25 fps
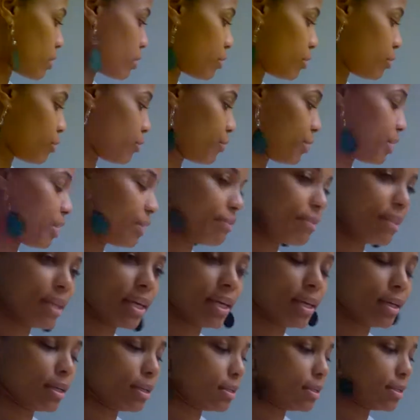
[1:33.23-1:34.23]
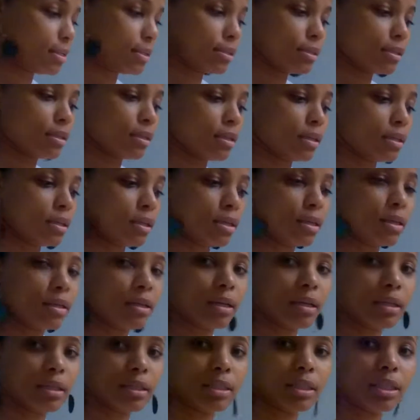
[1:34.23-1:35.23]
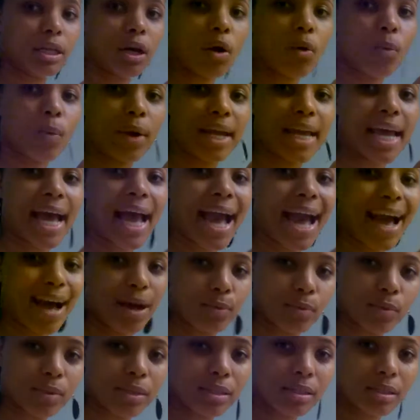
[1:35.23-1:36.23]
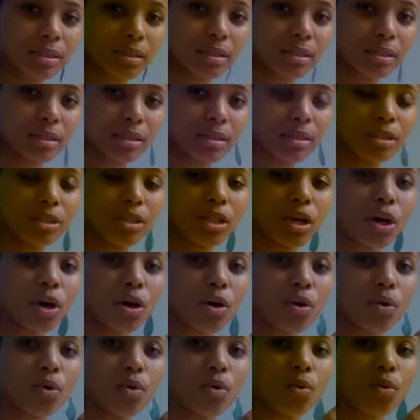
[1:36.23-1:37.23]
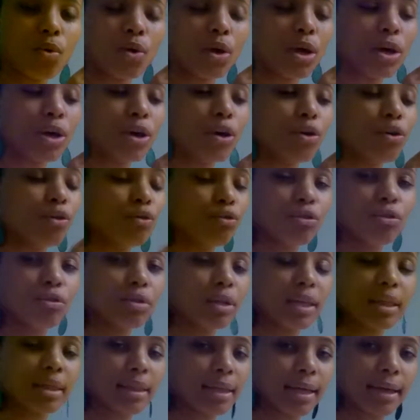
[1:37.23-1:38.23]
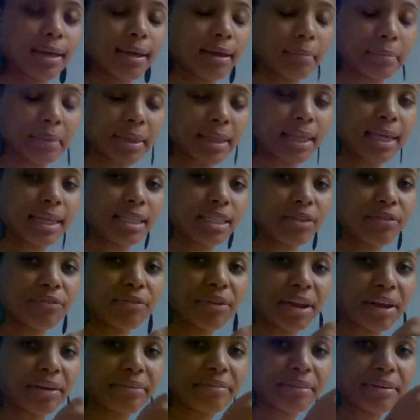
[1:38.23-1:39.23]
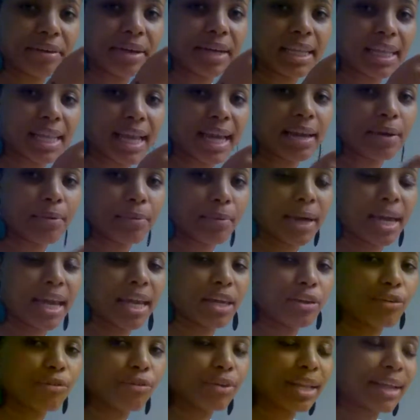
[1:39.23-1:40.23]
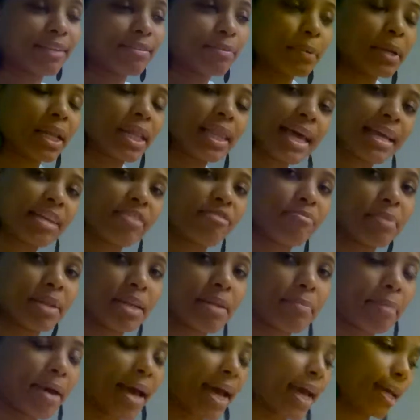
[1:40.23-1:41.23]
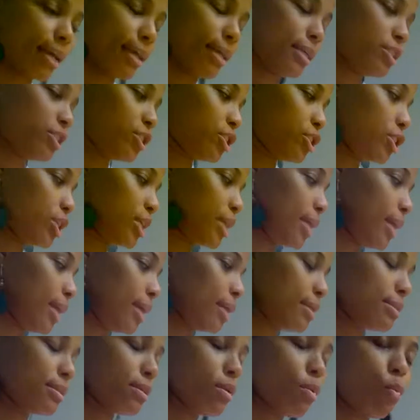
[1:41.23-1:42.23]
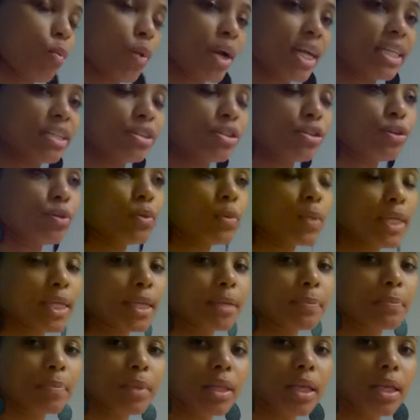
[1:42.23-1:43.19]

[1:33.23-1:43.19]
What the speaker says: 3 of these don't weigh an ounce. So rule of thumb, these are very, very lightweight. You really have to put a lot of them in the package to get some weight to it.